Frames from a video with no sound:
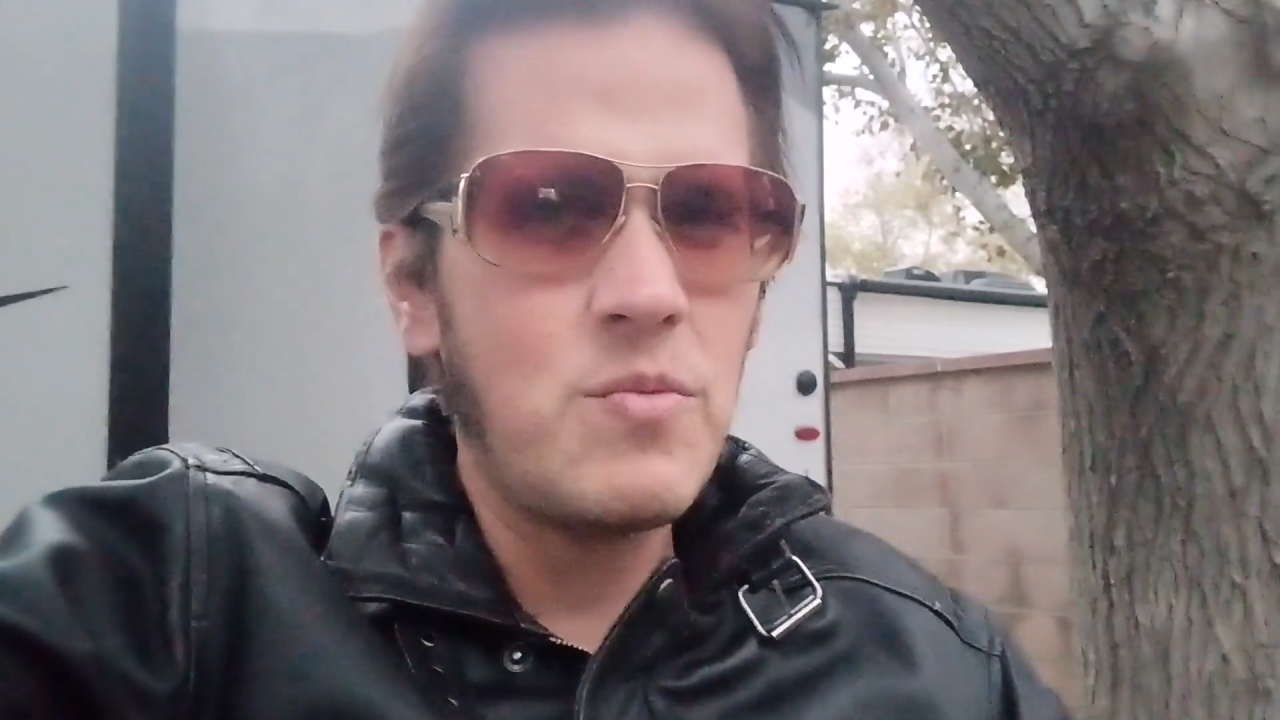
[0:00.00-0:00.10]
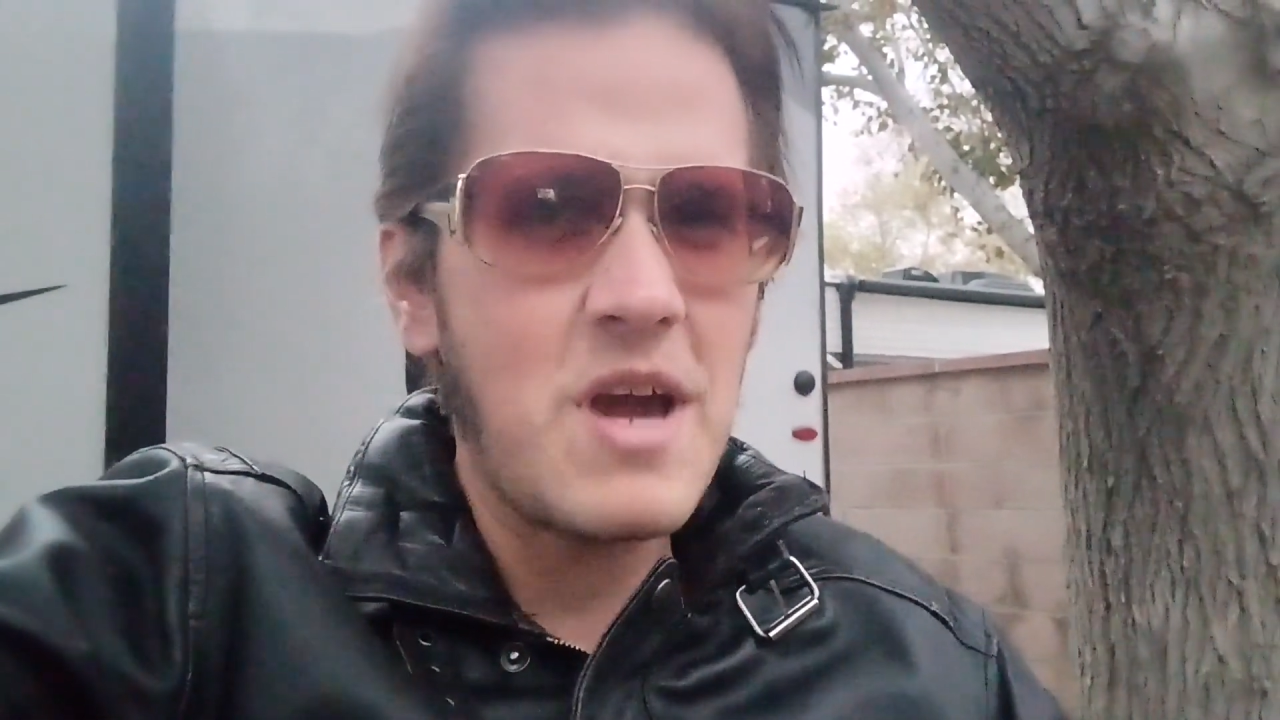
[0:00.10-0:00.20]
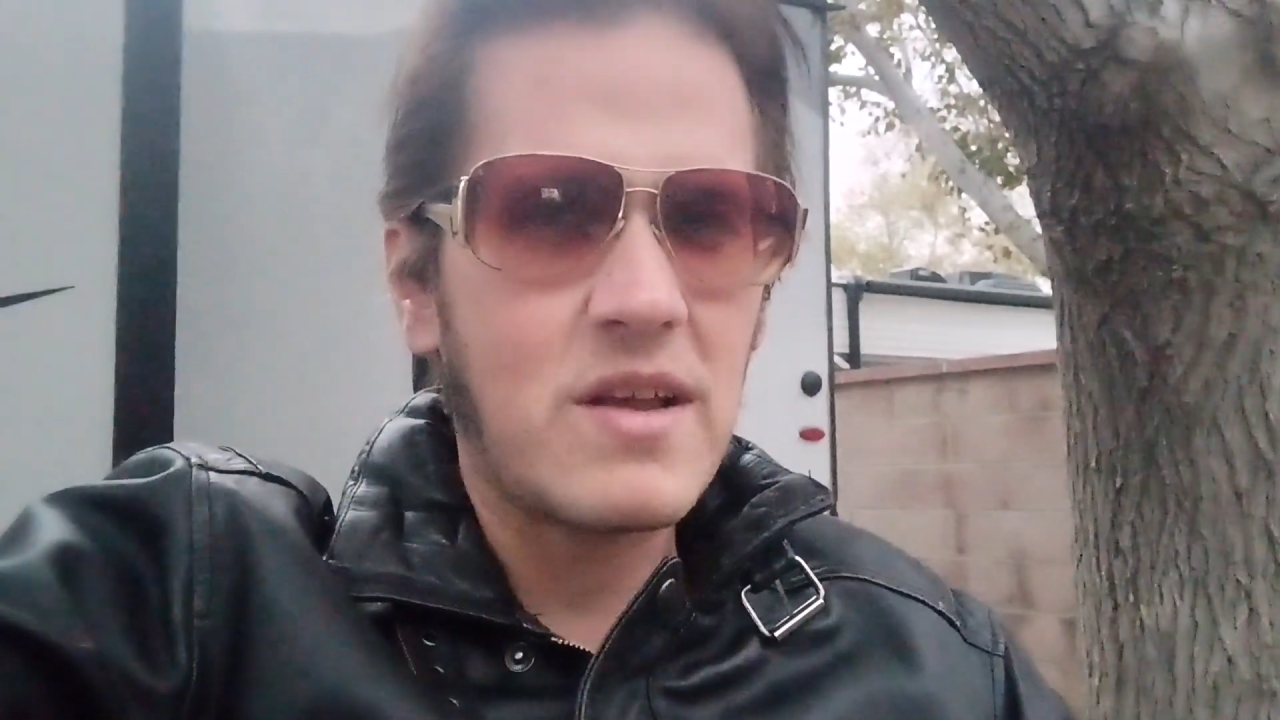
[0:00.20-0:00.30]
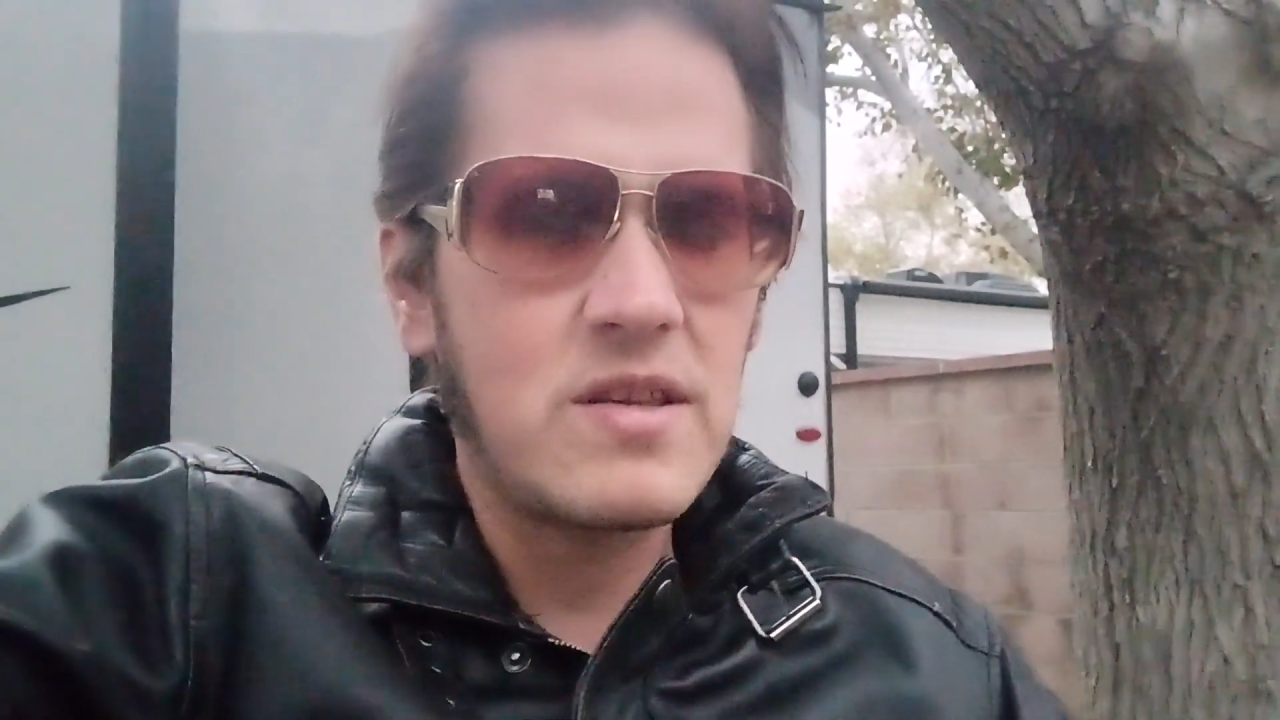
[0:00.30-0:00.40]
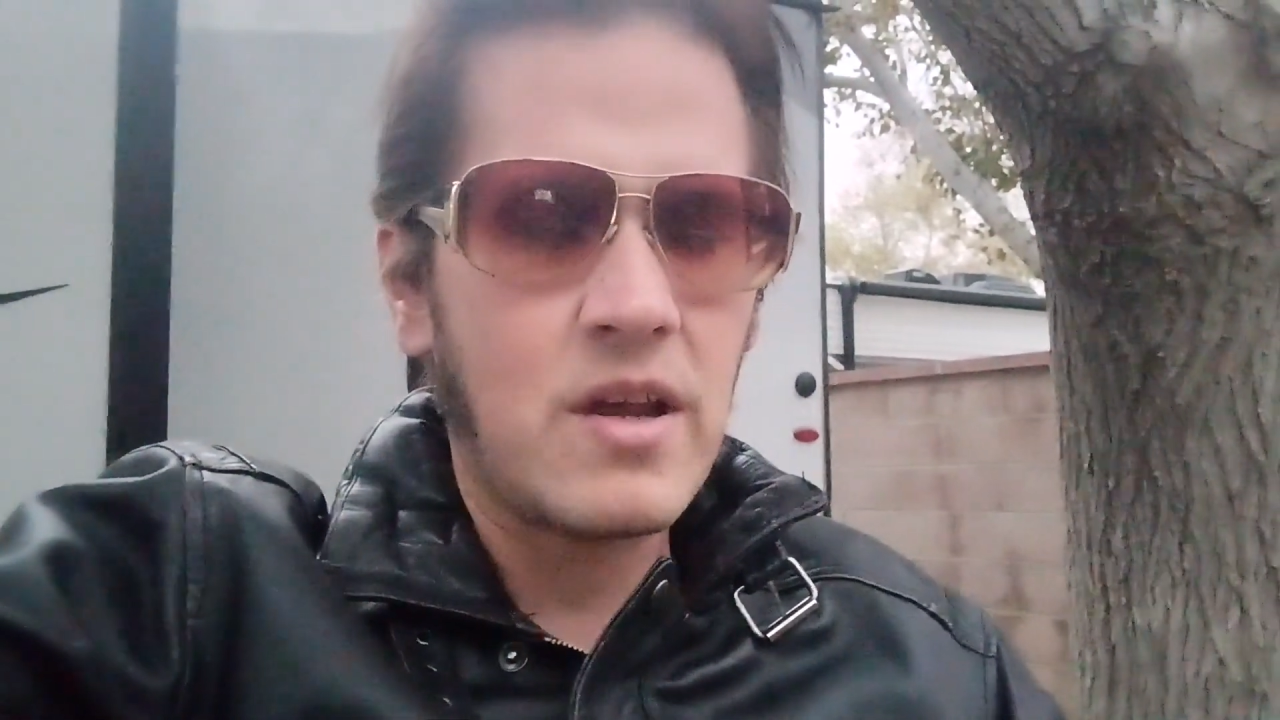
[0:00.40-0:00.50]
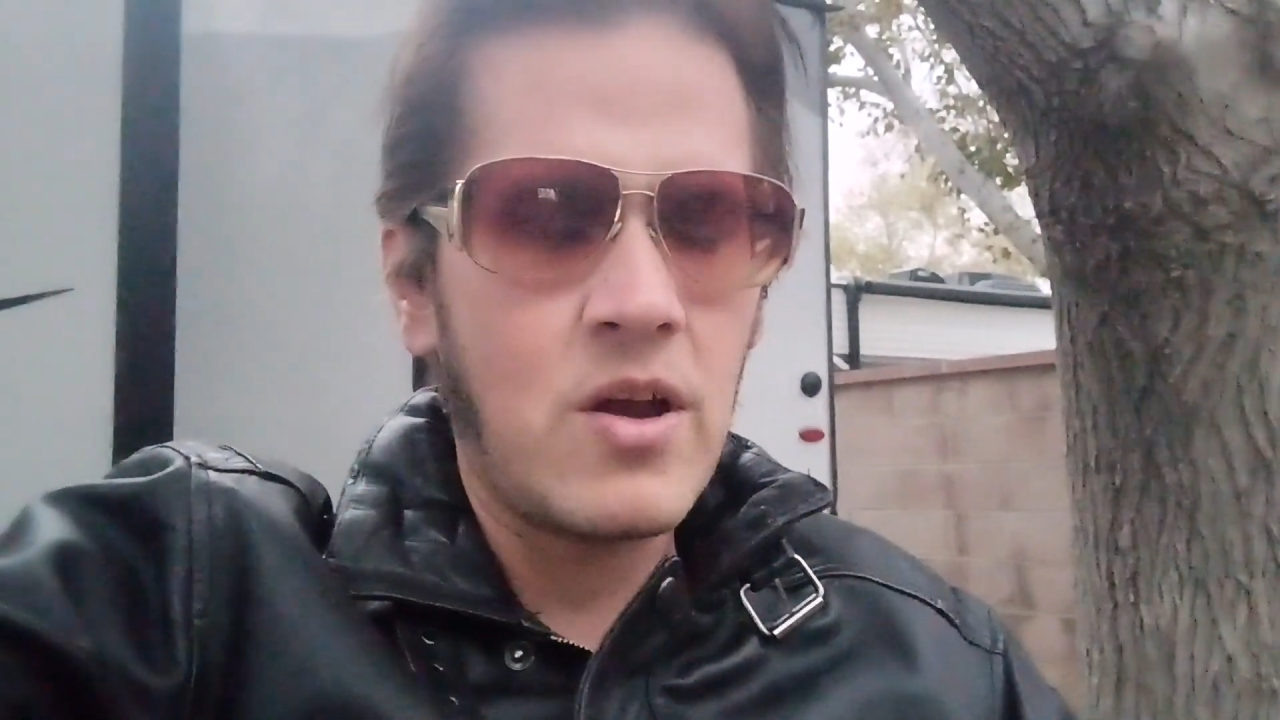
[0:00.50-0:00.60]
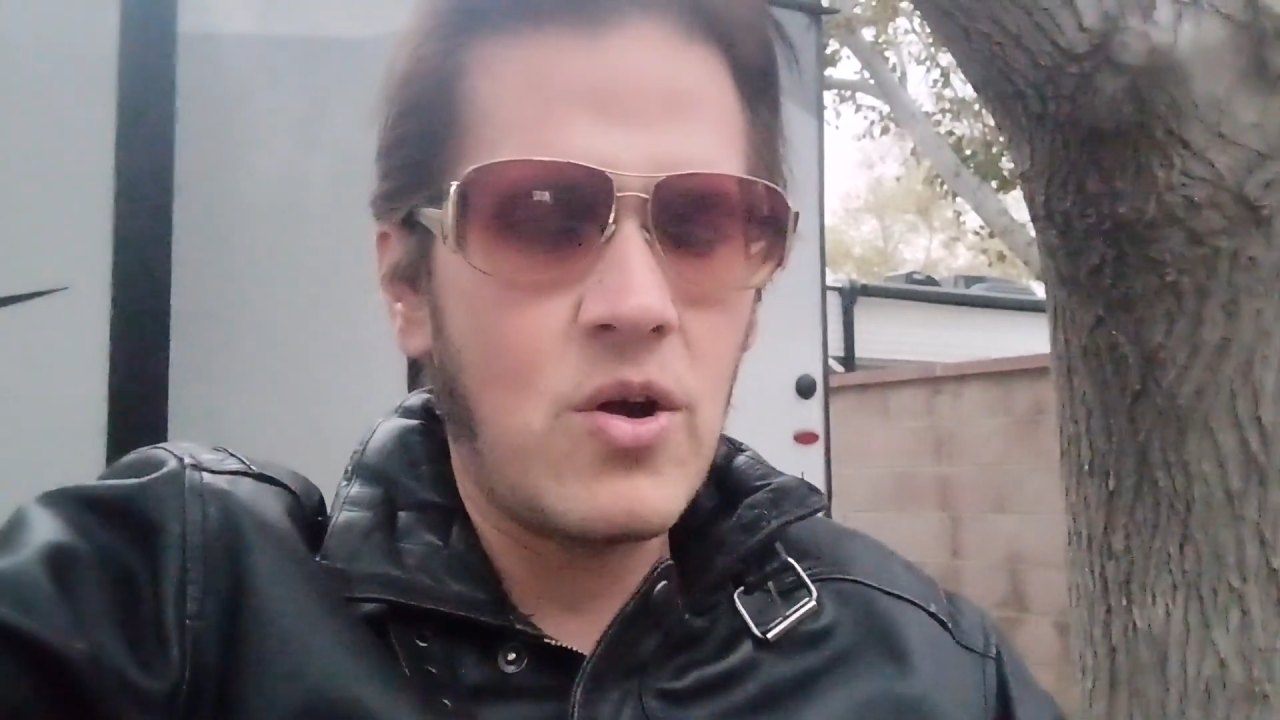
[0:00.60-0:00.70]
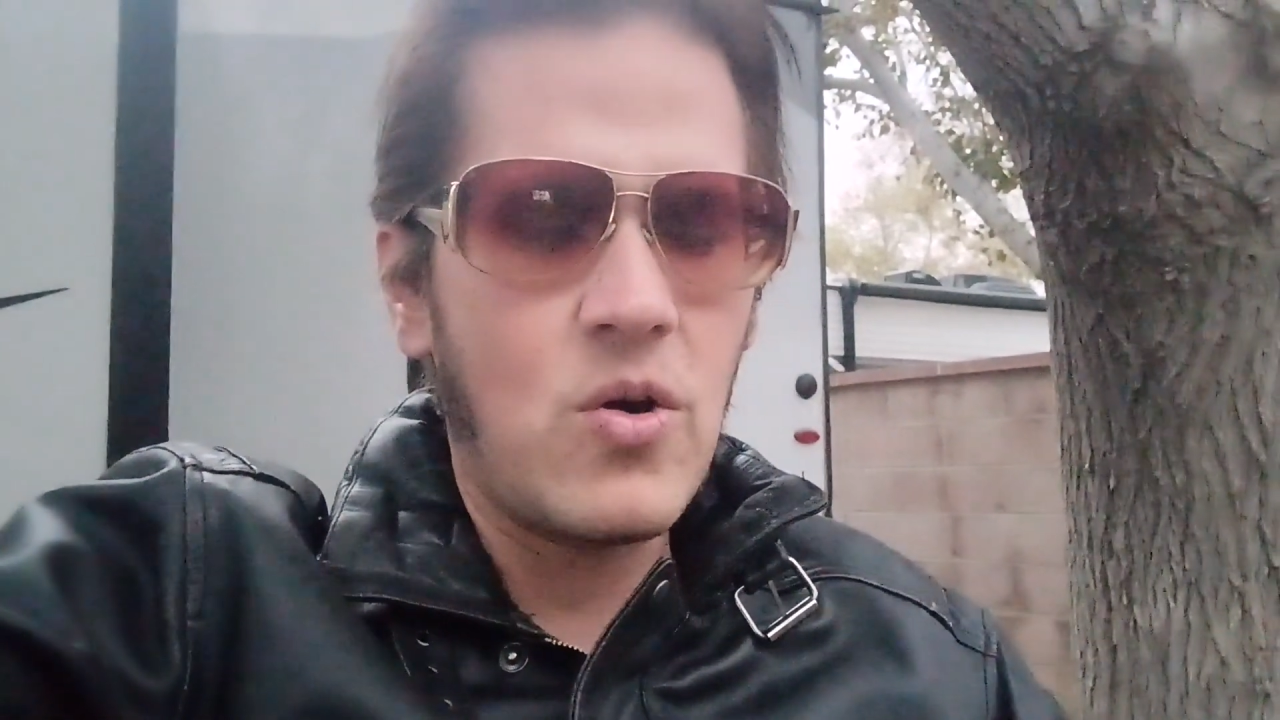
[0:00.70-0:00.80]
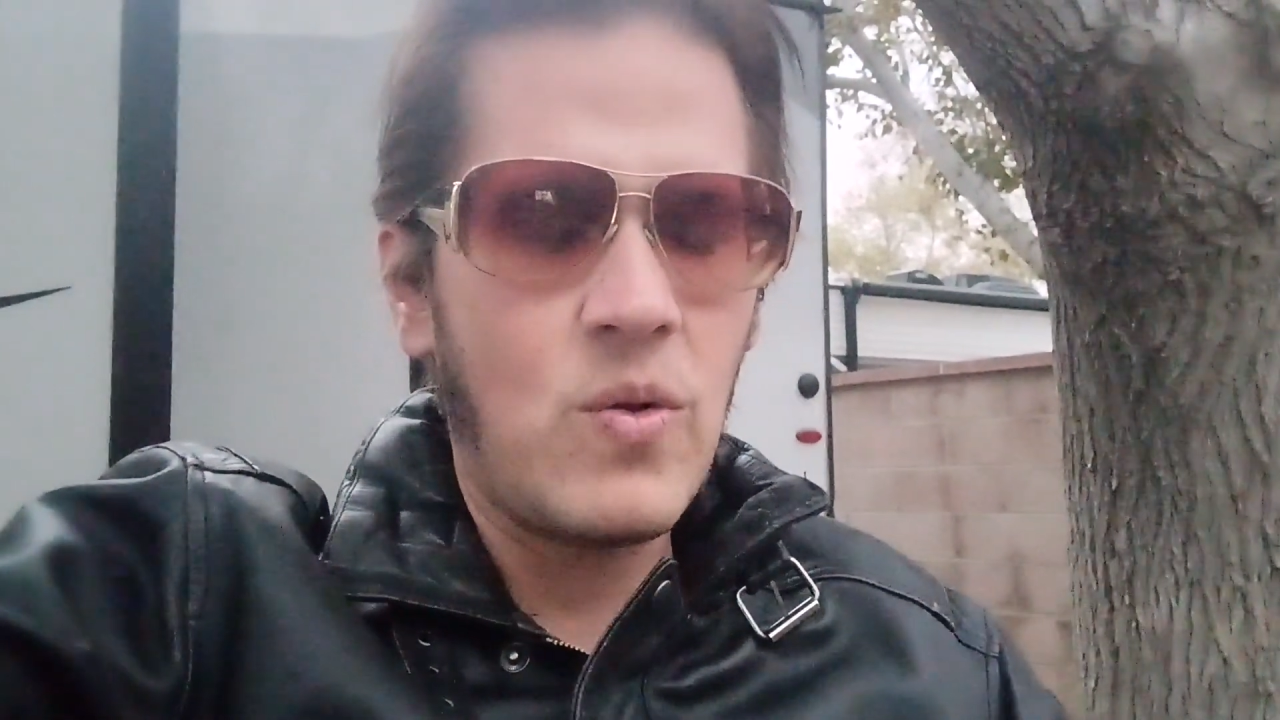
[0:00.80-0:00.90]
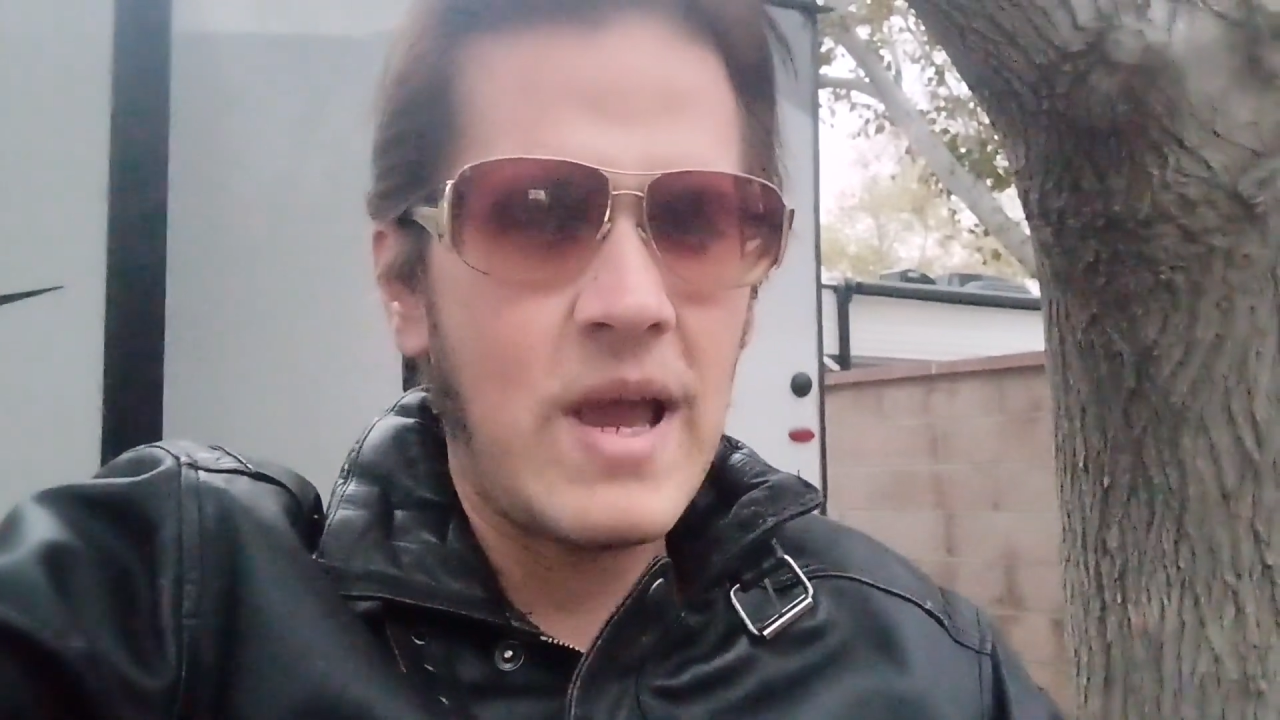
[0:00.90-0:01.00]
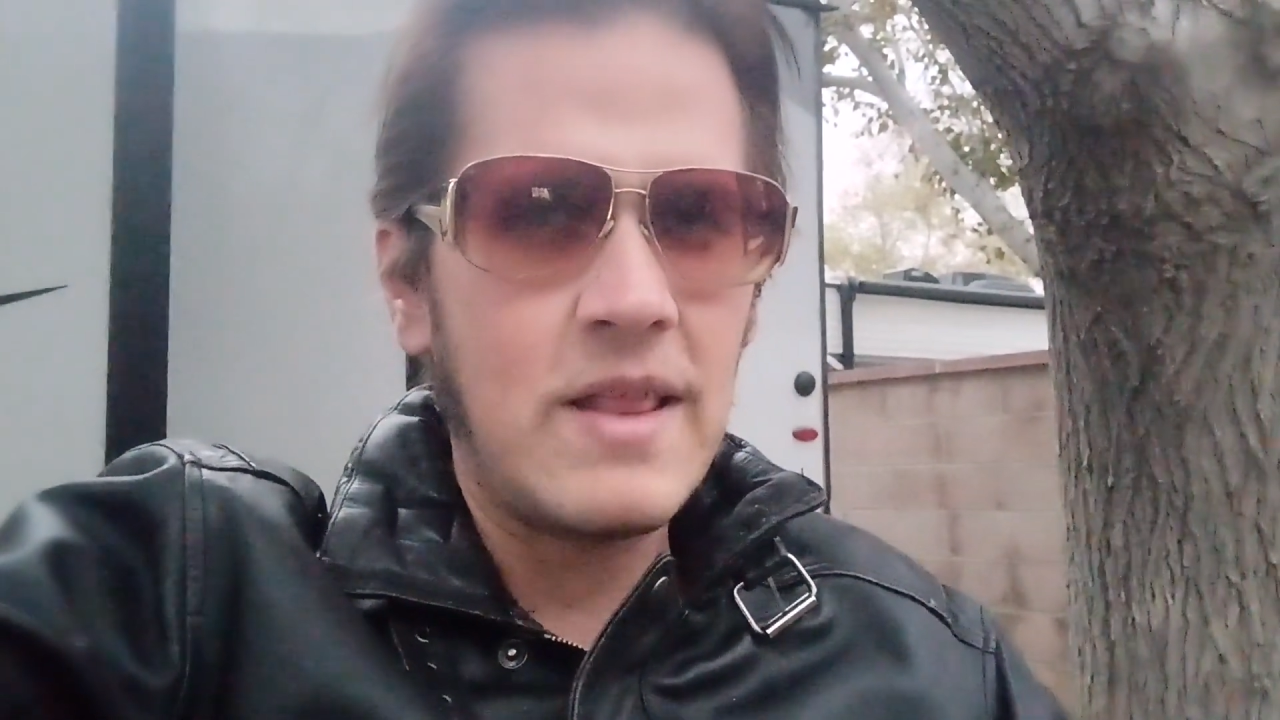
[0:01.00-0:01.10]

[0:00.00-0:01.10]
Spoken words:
Mexico